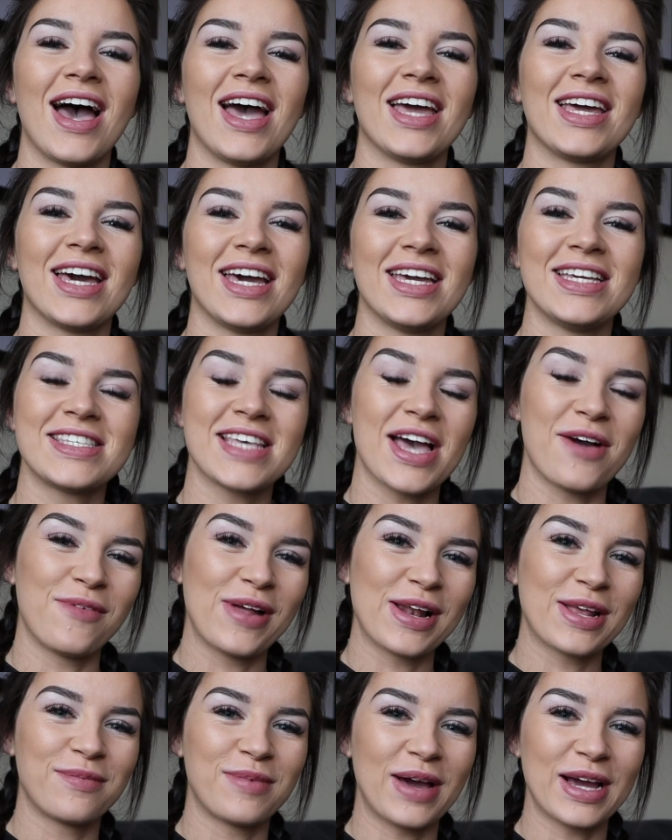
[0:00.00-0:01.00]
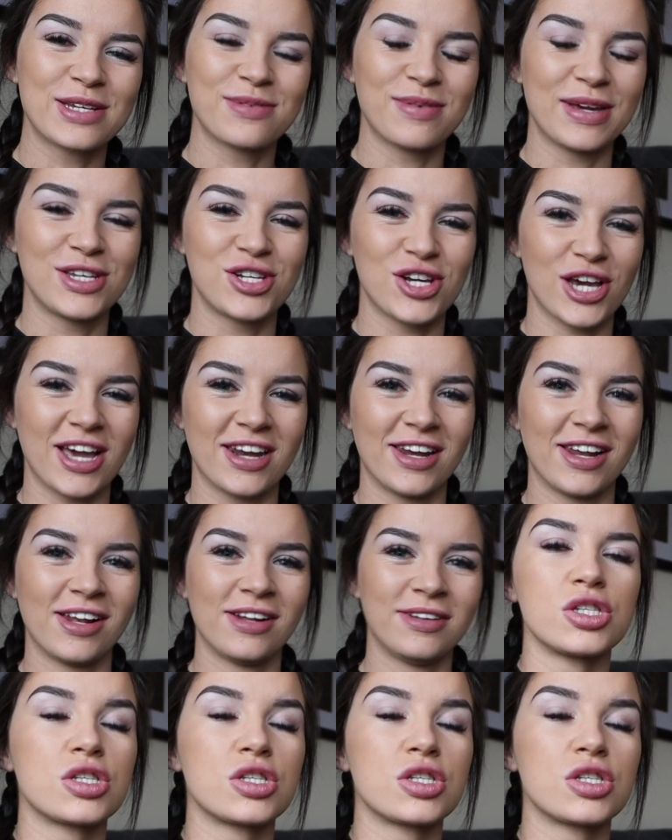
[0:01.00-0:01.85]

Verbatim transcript: Hi guys and welcome back to my channel.